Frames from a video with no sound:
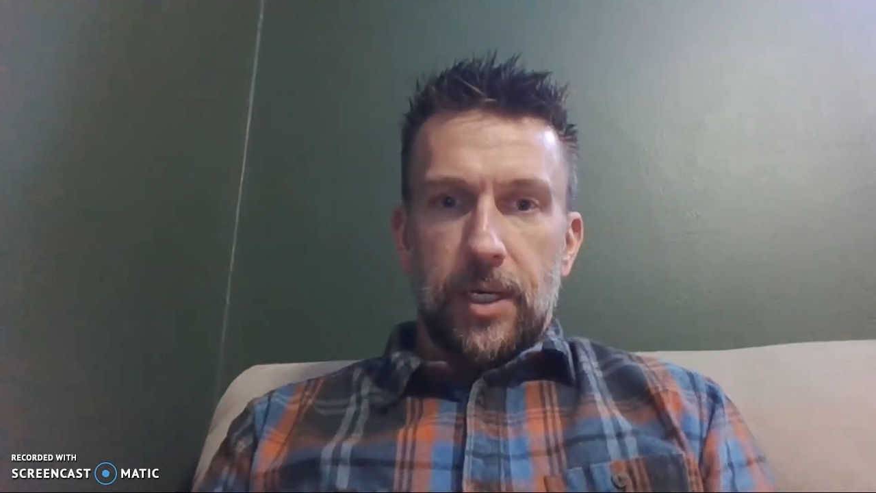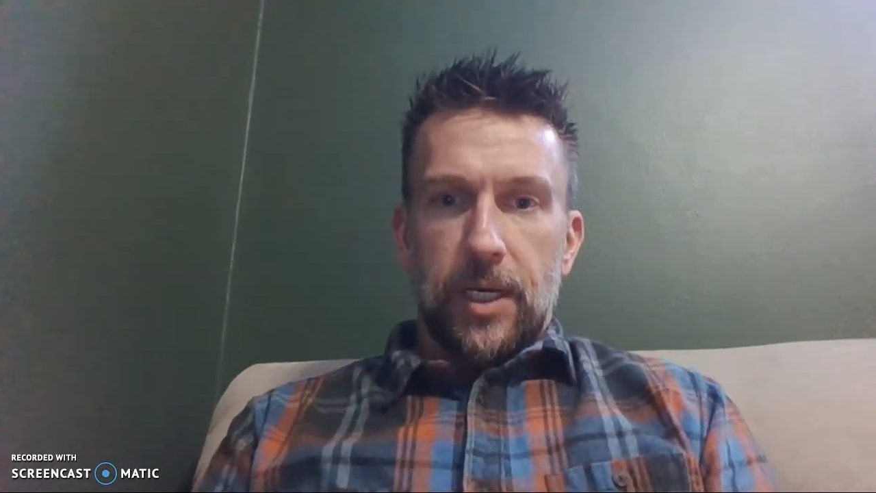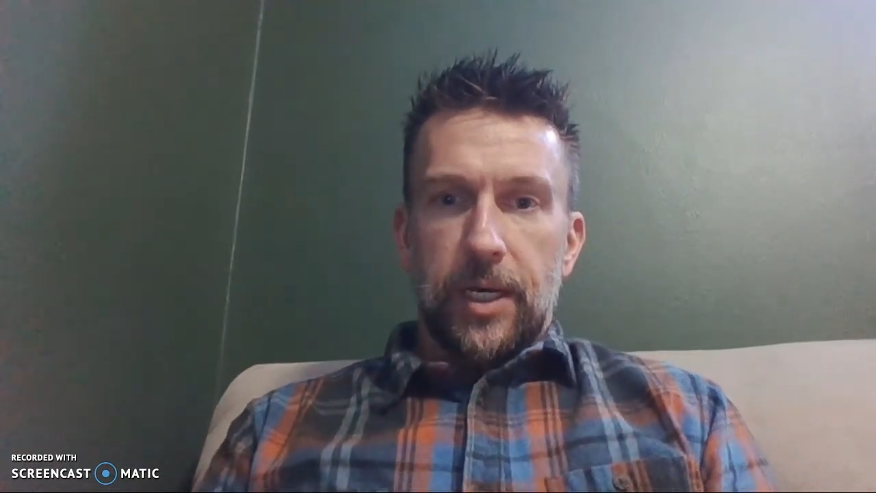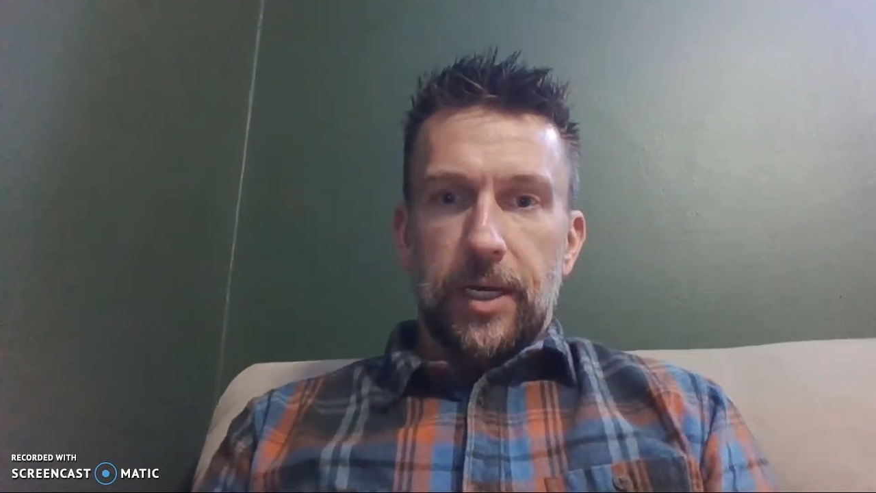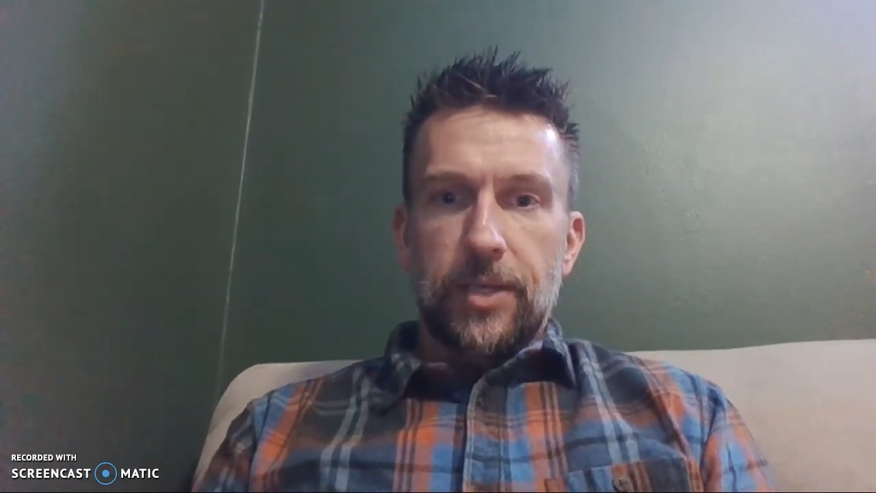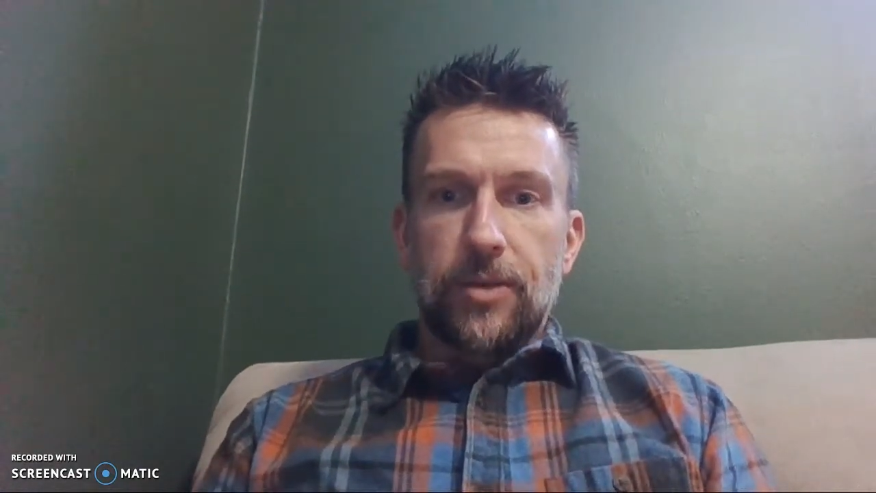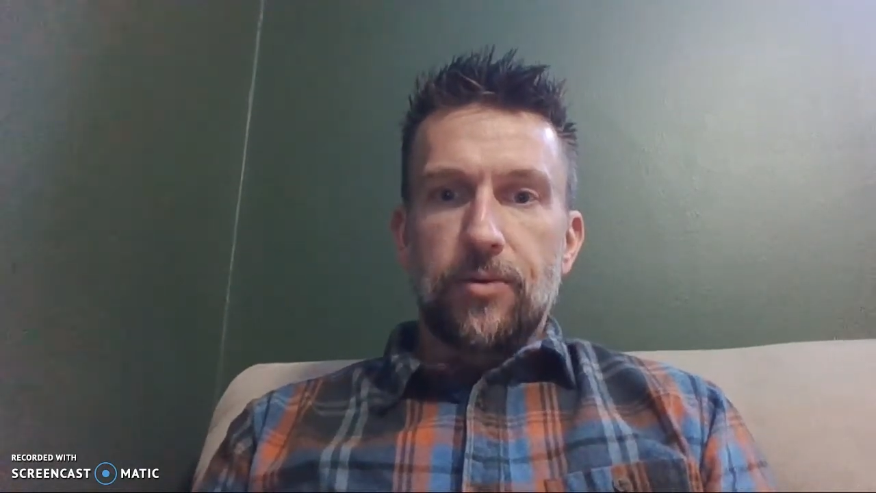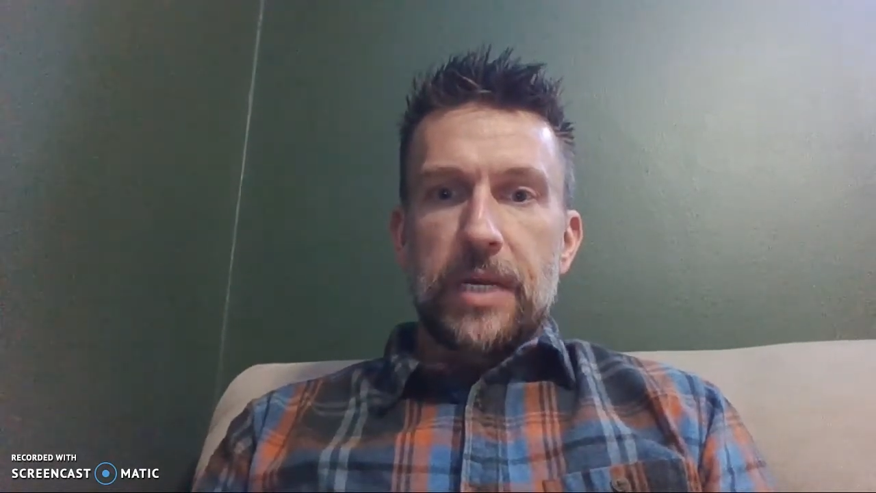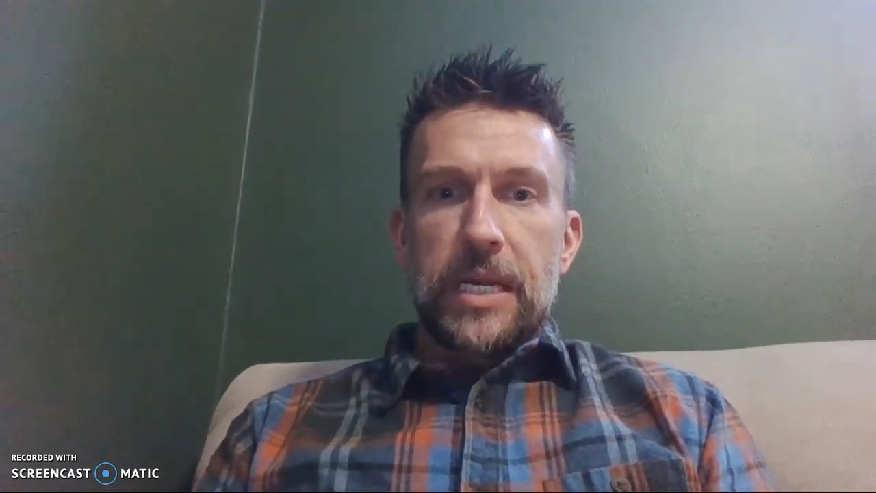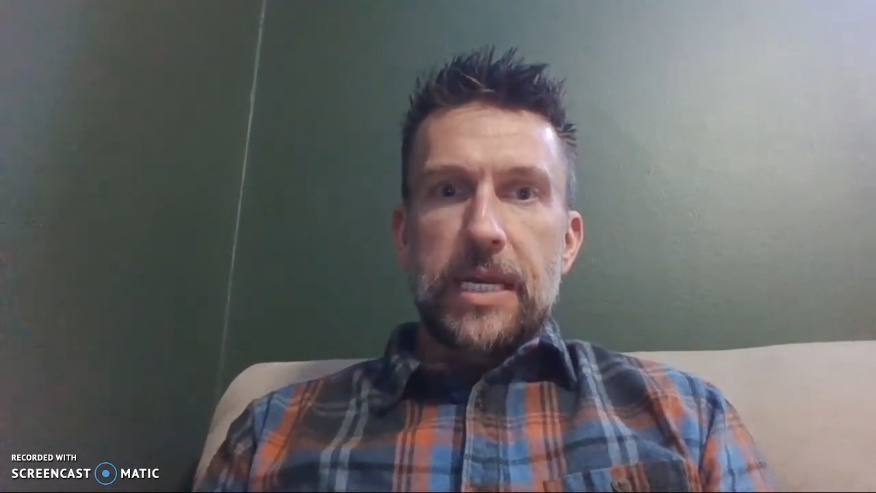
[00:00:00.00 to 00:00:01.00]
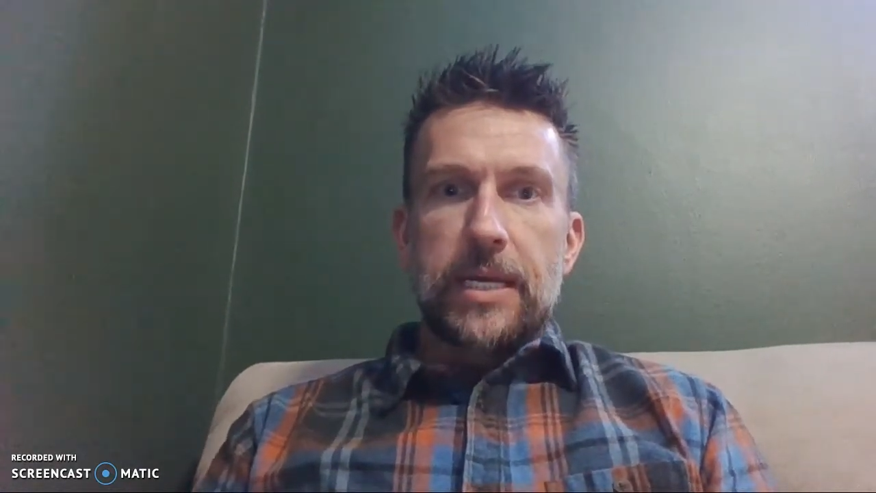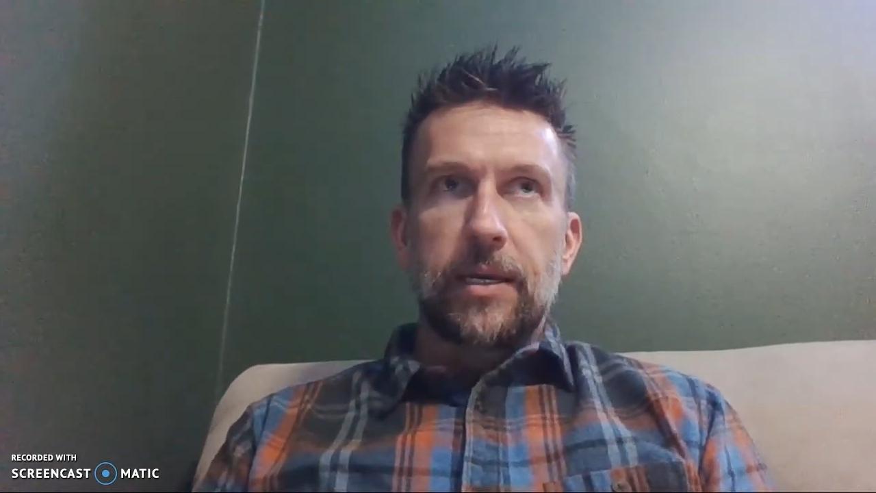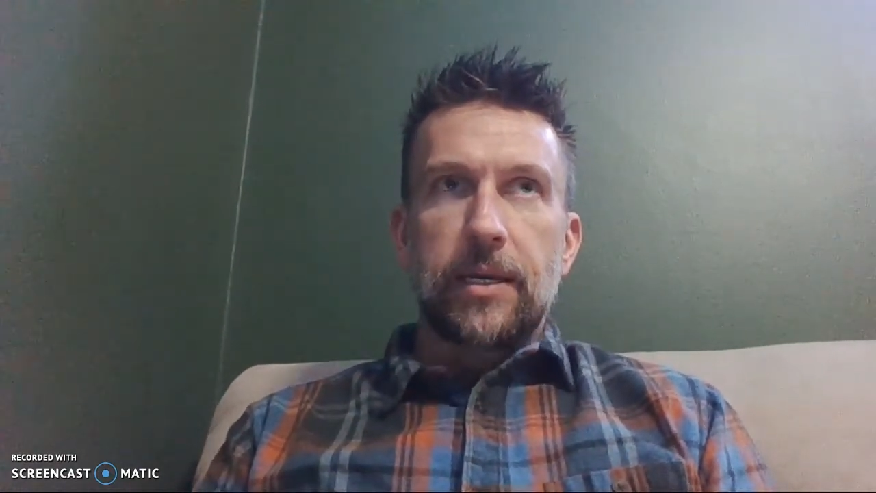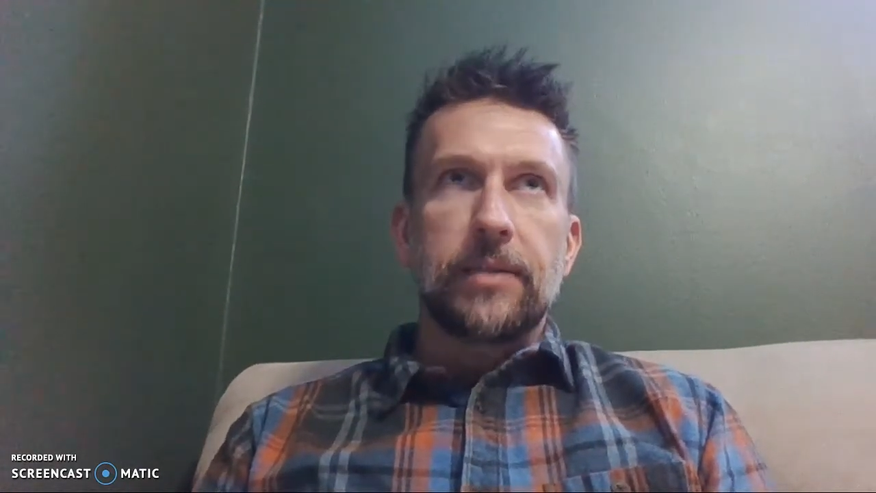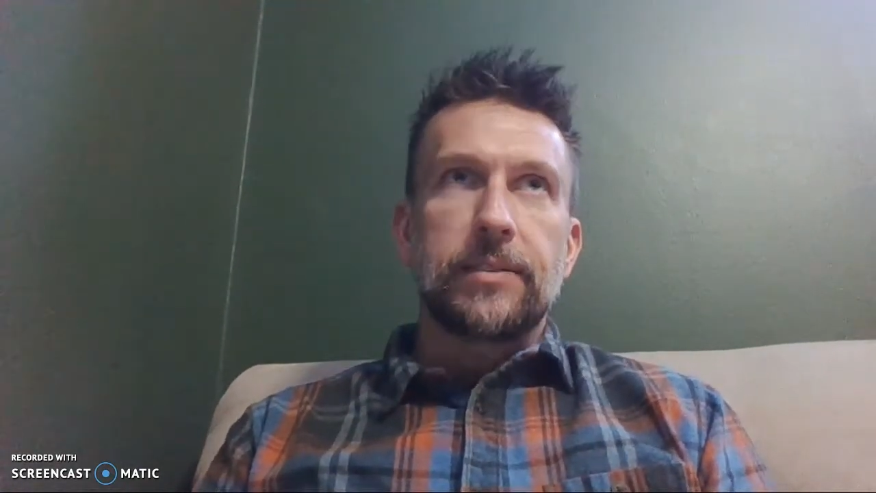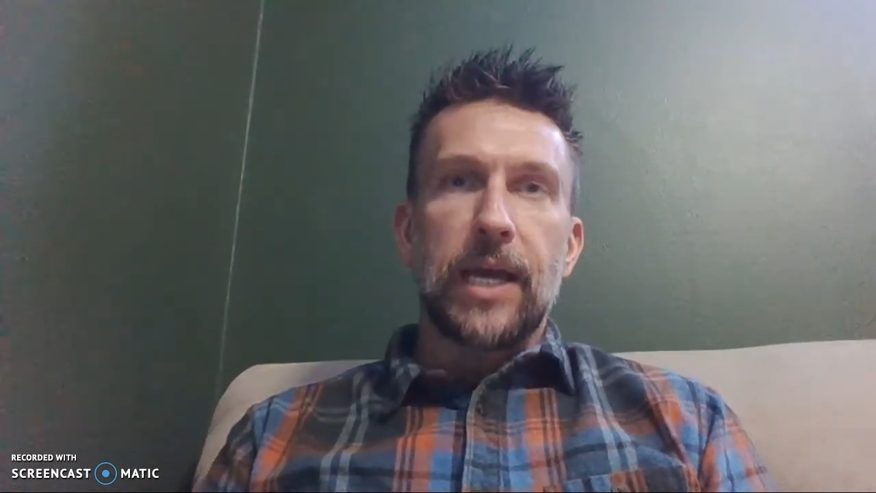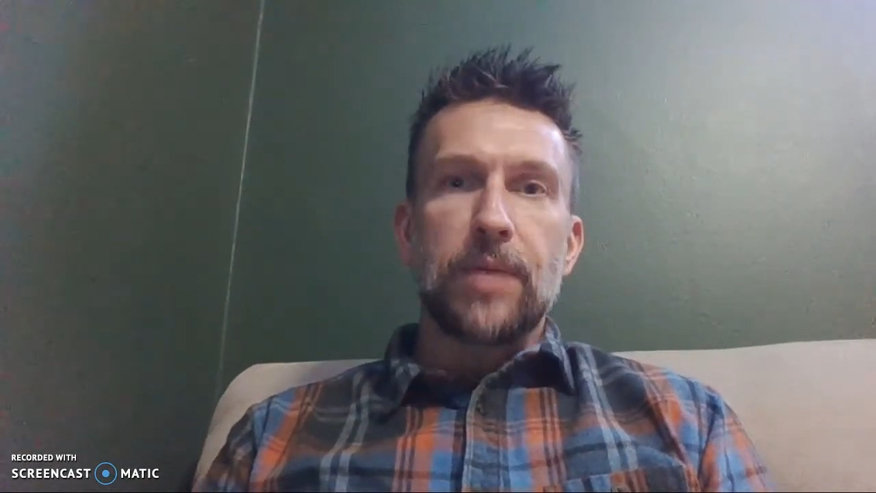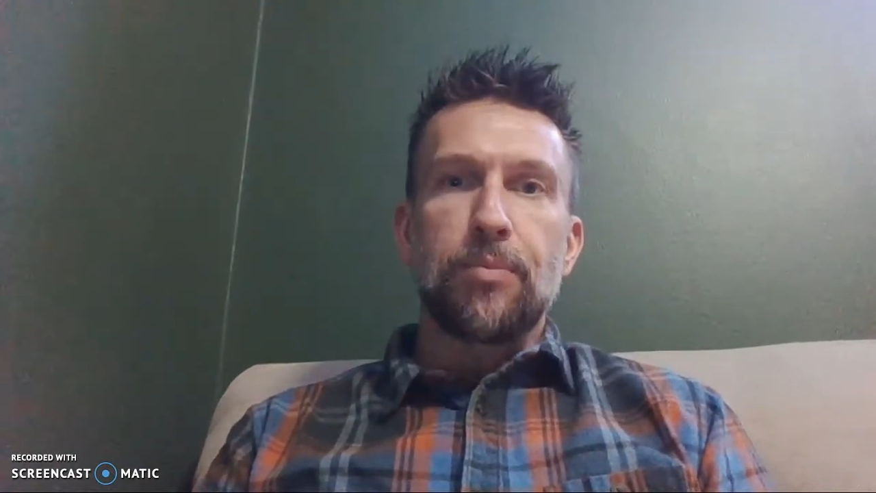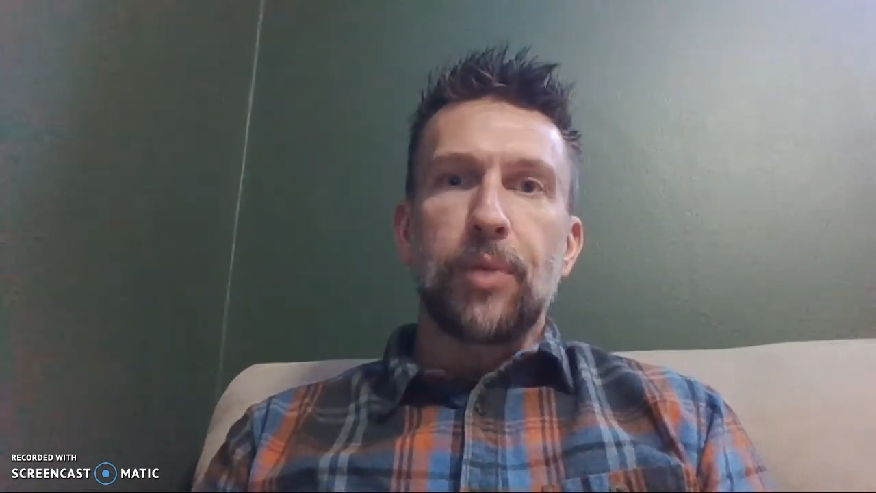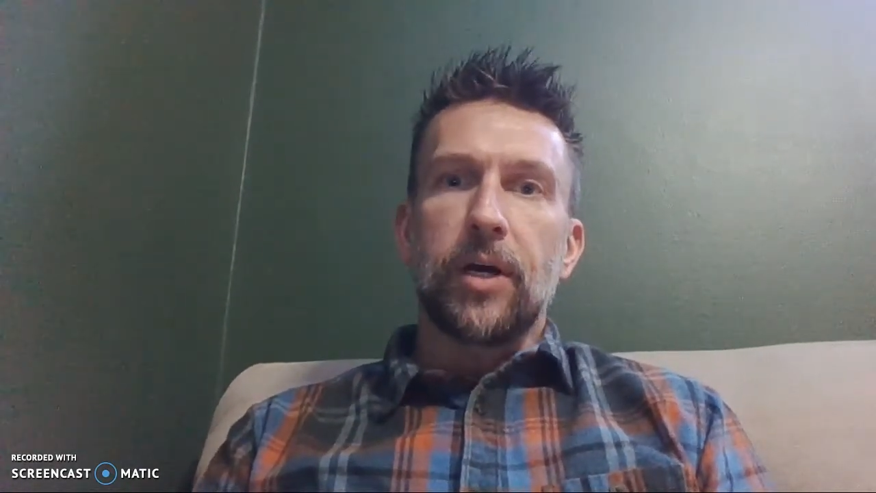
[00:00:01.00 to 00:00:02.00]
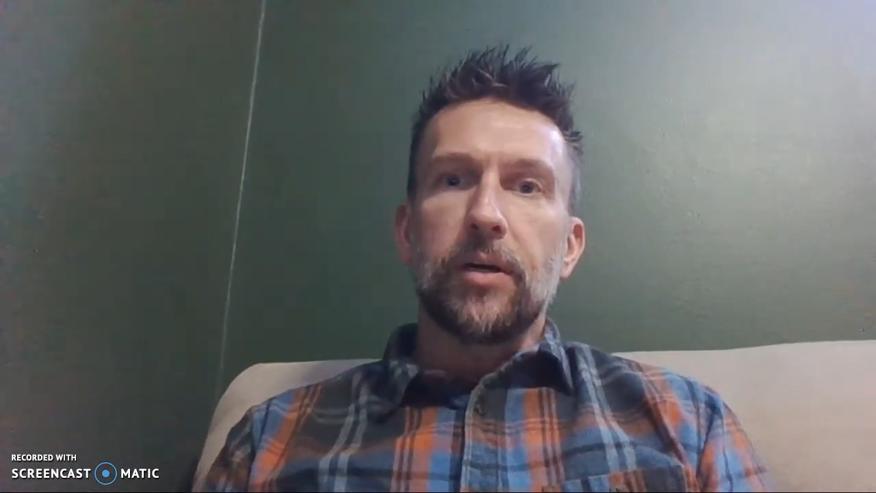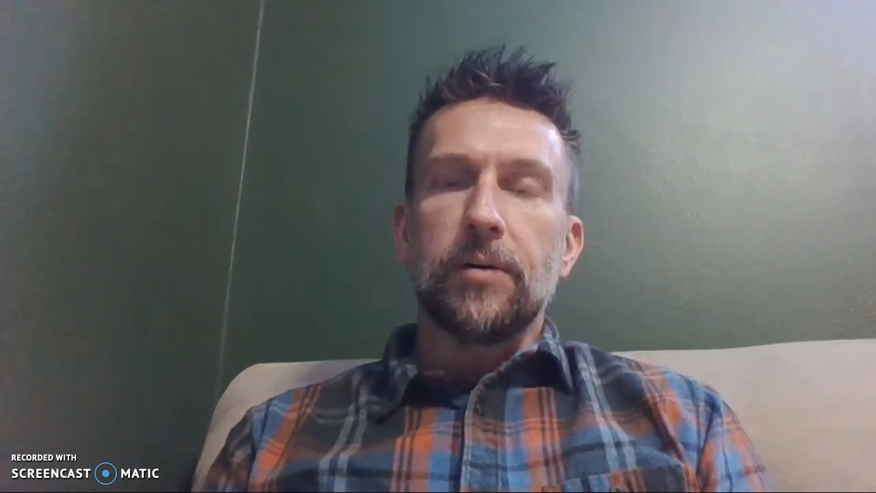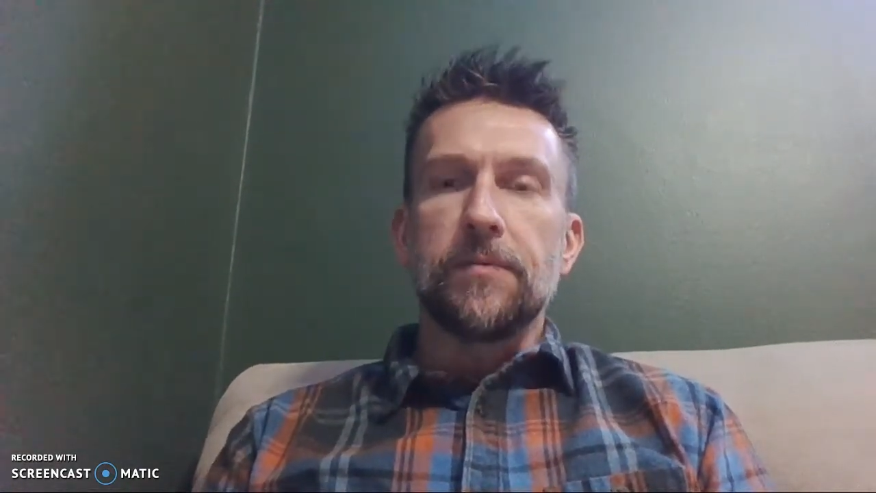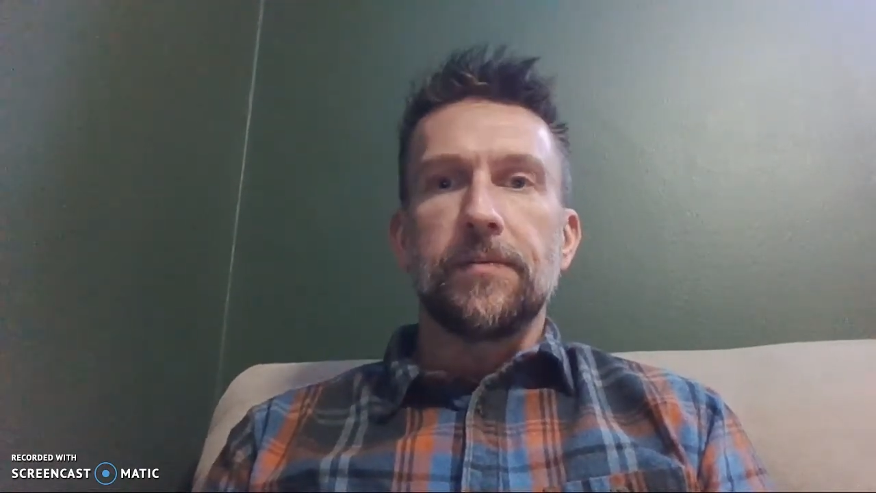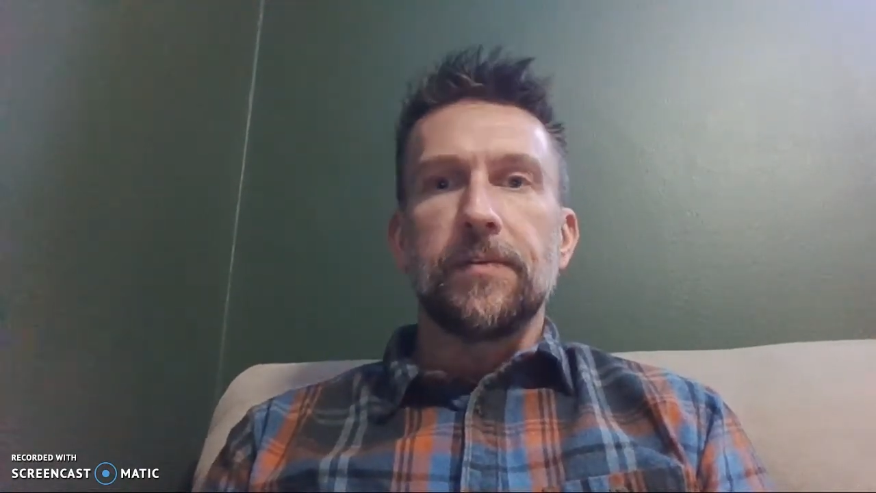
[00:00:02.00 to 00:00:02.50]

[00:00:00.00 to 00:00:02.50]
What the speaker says: a unique type of